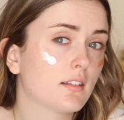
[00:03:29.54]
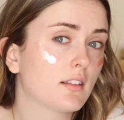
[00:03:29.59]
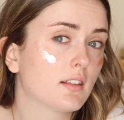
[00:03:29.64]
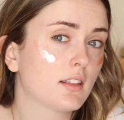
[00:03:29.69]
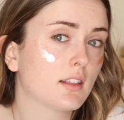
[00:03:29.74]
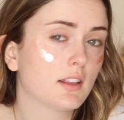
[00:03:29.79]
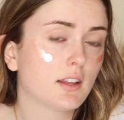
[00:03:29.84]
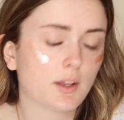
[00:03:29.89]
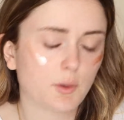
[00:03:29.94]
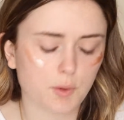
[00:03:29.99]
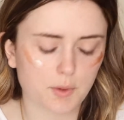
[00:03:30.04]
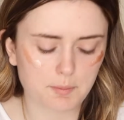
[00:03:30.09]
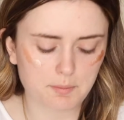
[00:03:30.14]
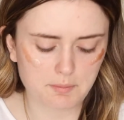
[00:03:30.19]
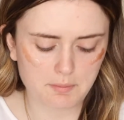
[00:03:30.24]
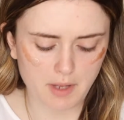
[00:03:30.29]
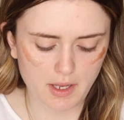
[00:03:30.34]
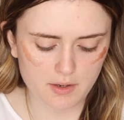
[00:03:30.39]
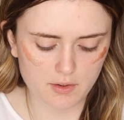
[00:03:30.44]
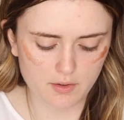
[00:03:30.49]
liquid
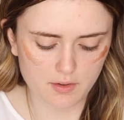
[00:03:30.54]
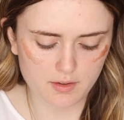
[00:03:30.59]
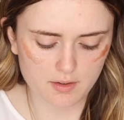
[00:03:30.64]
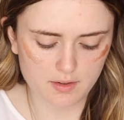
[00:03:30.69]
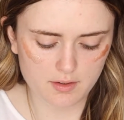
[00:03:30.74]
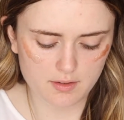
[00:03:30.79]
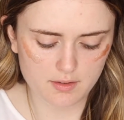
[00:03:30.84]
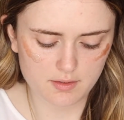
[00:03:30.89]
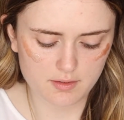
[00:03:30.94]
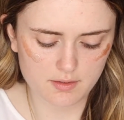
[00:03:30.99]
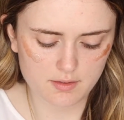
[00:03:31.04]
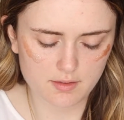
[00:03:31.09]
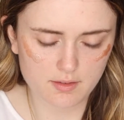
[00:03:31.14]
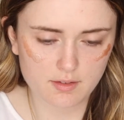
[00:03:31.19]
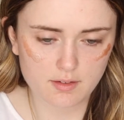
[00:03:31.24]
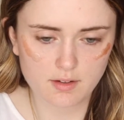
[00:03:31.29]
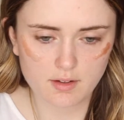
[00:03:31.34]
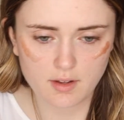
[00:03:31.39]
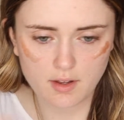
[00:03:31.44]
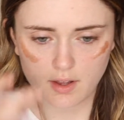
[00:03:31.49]
metal.
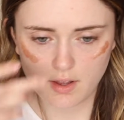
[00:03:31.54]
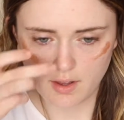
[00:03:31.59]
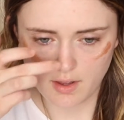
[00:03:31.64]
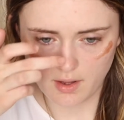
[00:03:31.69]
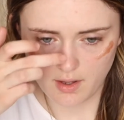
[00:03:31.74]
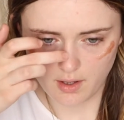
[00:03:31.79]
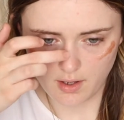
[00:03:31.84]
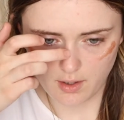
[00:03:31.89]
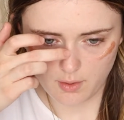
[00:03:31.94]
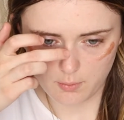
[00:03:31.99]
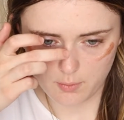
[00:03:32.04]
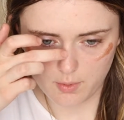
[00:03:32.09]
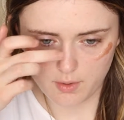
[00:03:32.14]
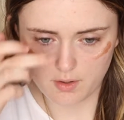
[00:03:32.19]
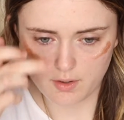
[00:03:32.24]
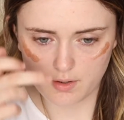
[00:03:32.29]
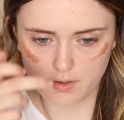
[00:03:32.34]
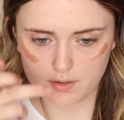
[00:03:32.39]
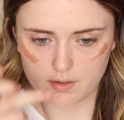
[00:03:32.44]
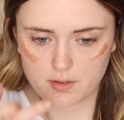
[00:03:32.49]
I
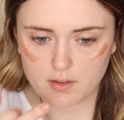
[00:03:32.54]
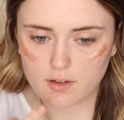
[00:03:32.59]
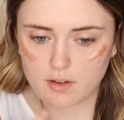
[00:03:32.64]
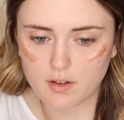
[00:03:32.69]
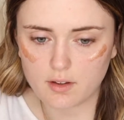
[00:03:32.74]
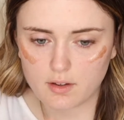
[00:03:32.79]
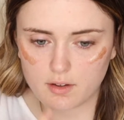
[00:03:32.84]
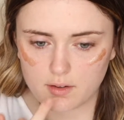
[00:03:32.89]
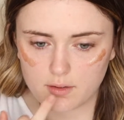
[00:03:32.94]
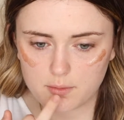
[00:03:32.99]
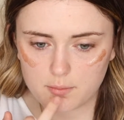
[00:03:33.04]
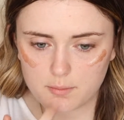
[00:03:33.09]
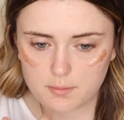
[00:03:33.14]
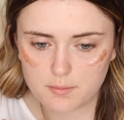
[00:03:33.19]
want a